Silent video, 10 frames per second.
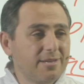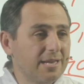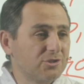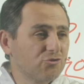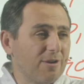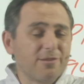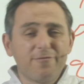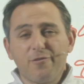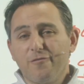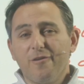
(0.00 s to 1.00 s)
get
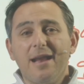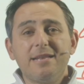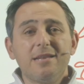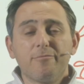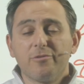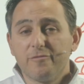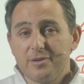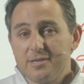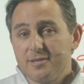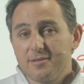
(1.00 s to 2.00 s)
transferred for any number of
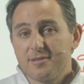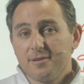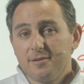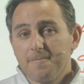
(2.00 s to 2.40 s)
reasons.